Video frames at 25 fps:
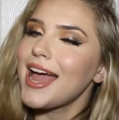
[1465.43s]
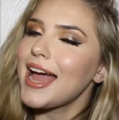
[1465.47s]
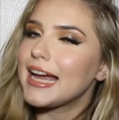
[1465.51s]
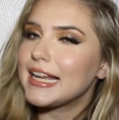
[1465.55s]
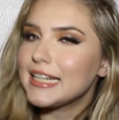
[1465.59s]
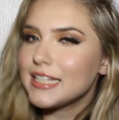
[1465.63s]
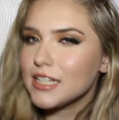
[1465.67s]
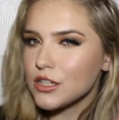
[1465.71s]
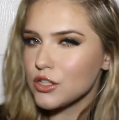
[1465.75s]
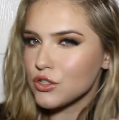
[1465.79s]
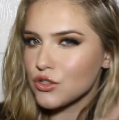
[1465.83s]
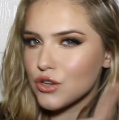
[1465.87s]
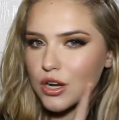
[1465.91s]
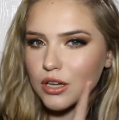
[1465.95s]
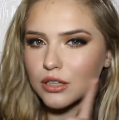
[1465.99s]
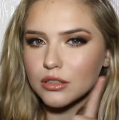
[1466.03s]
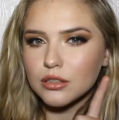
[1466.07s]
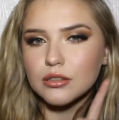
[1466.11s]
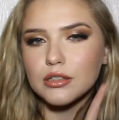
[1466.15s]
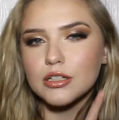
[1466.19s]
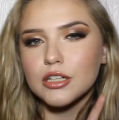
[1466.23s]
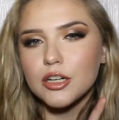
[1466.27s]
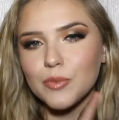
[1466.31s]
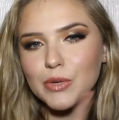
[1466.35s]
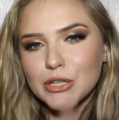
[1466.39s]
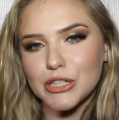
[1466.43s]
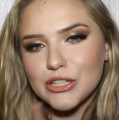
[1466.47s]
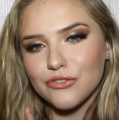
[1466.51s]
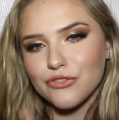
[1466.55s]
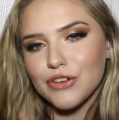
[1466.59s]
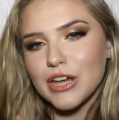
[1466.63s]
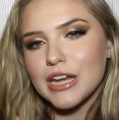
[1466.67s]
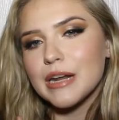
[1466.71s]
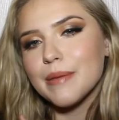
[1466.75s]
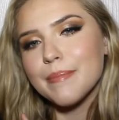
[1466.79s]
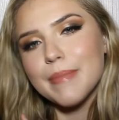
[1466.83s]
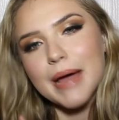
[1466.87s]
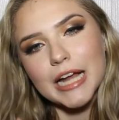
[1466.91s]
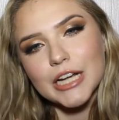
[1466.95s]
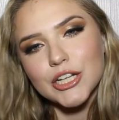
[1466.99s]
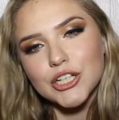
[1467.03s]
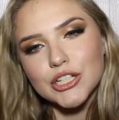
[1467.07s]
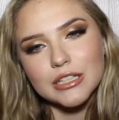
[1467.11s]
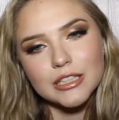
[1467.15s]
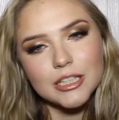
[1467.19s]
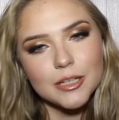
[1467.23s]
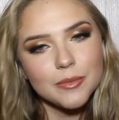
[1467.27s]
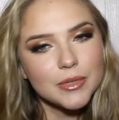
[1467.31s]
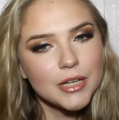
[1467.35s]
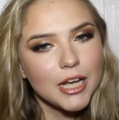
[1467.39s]
I did struggle a little bit to find a
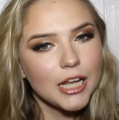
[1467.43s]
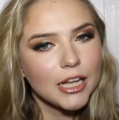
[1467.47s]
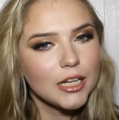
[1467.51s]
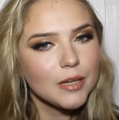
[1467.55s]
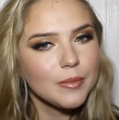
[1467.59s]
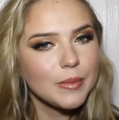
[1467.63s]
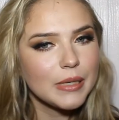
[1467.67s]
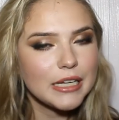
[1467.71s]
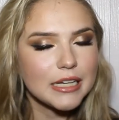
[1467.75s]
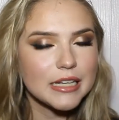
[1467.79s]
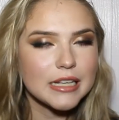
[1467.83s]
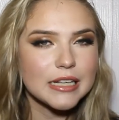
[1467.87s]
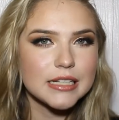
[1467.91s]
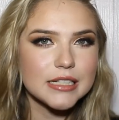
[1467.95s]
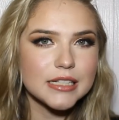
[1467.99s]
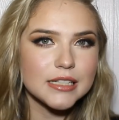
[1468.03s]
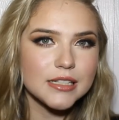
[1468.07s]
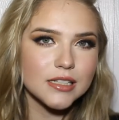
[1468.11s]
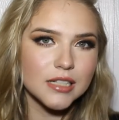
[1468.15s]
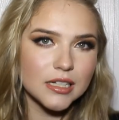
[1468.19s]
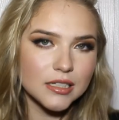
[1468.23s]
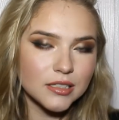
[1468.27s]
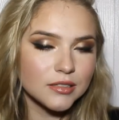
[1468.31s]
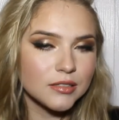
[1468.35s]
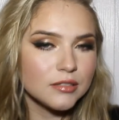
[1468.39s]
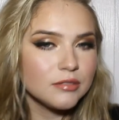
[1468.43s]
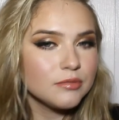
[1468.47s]
matching lip color because